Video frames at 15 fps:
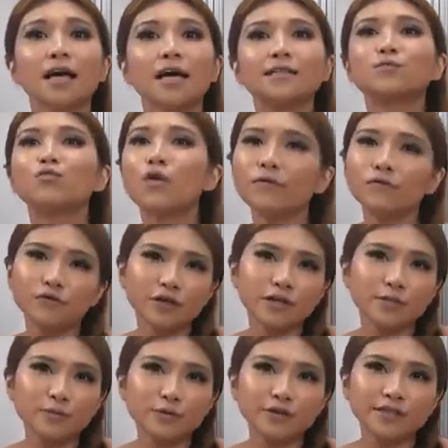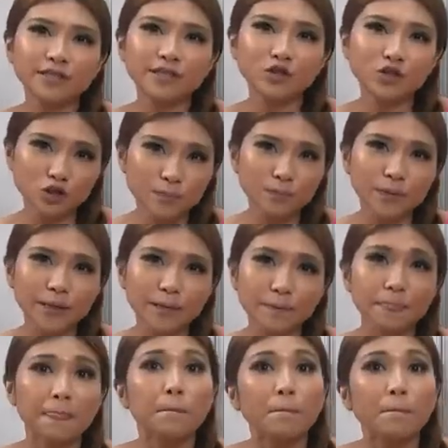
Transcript: It's what 3D printing should be.